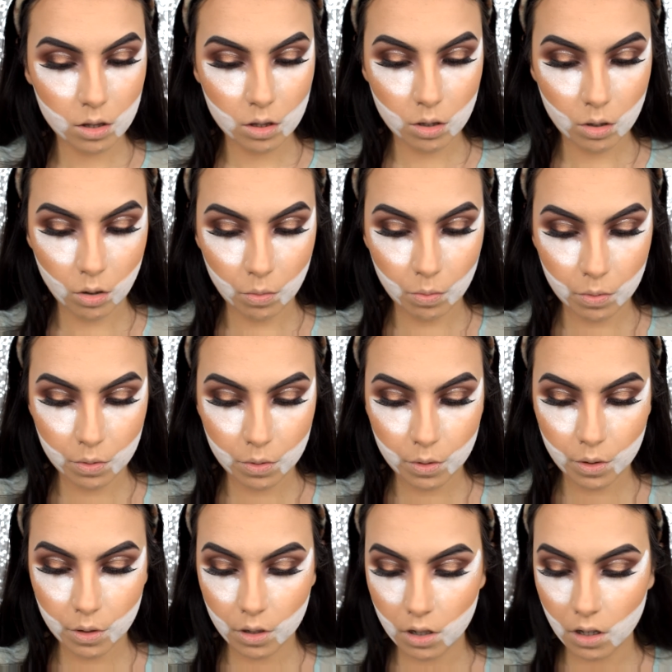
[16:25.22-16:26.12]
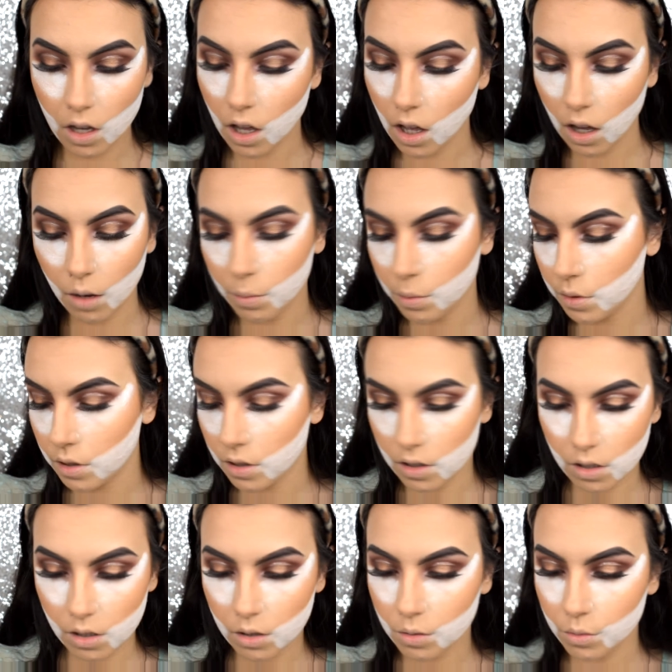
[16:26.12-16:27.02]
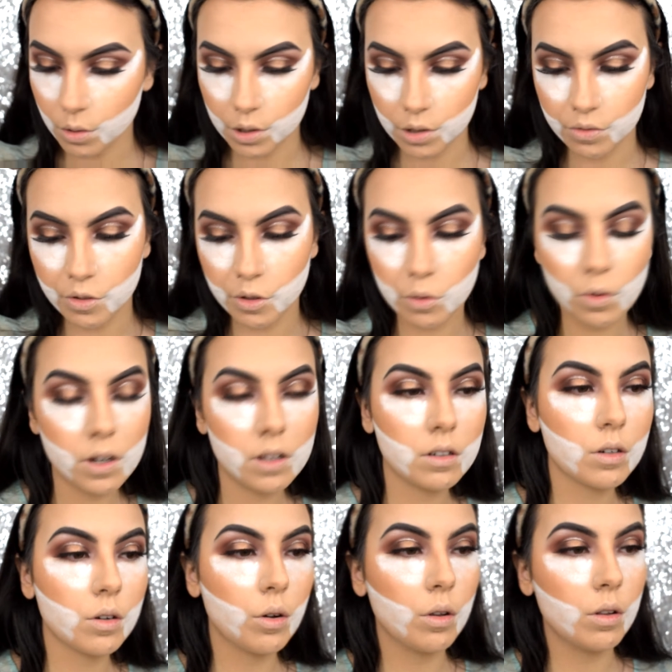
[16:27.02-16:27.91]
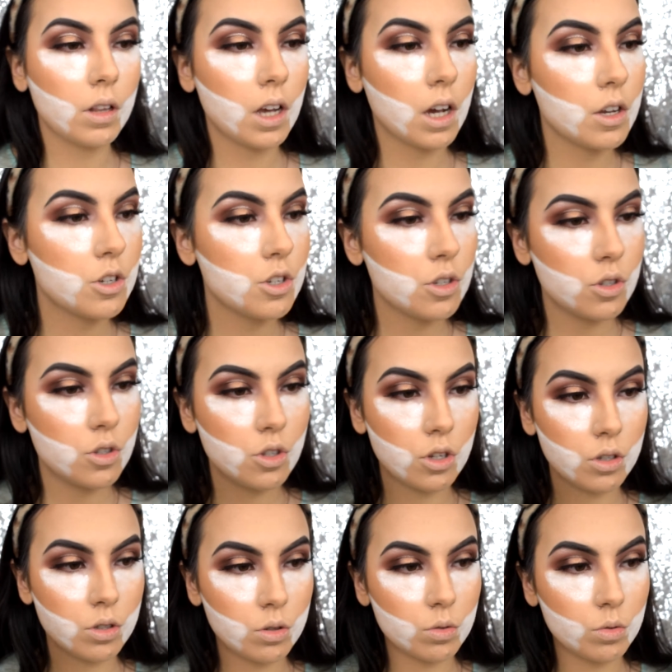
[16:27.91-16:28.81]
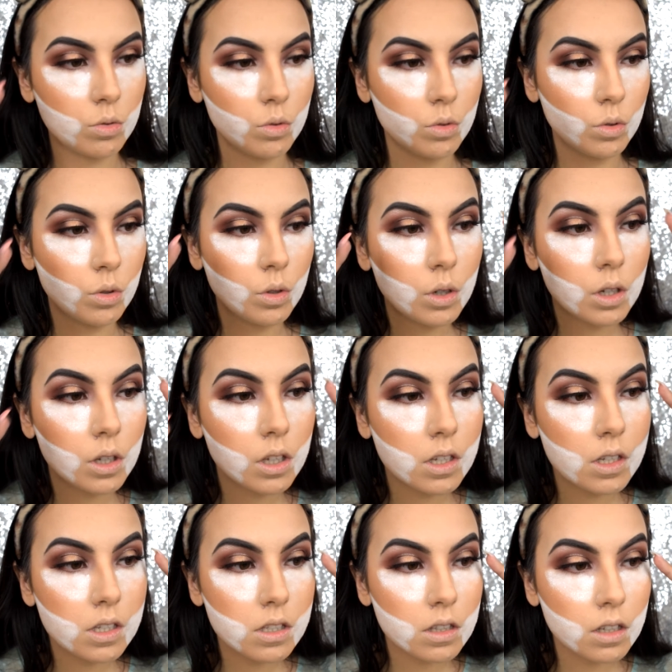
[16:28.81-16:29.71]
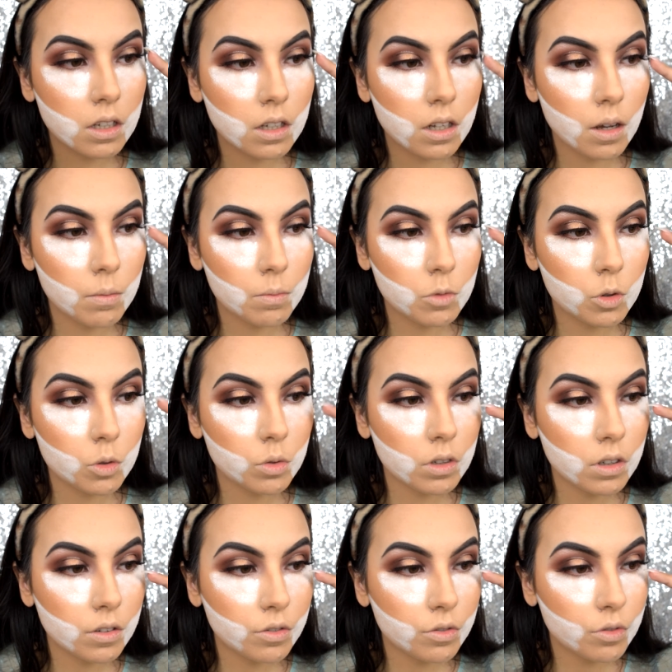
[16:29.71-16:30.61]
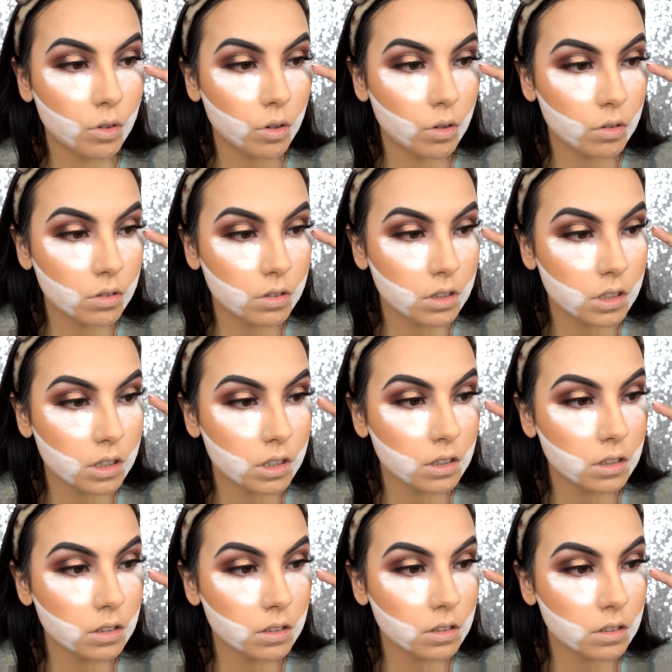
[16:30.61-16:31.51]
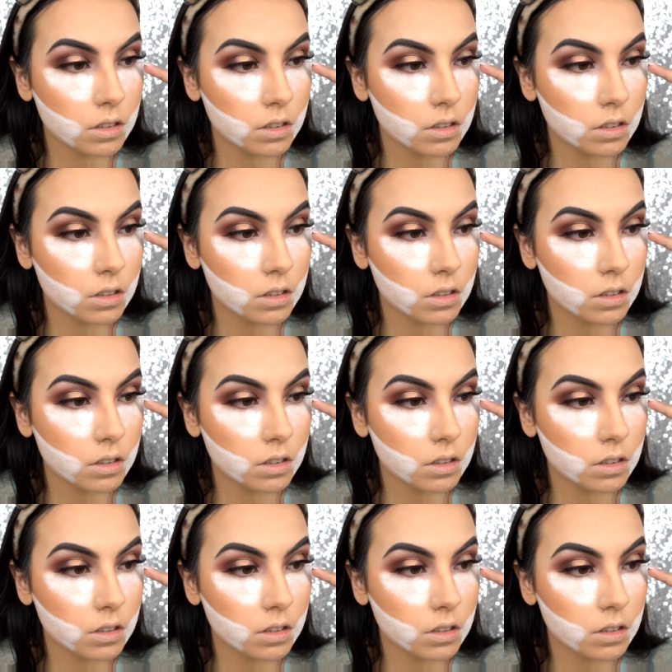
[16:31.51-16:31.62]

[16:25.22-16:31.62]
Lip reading: top, upper, whatever you want to call lashes, just to stick them to the falsies,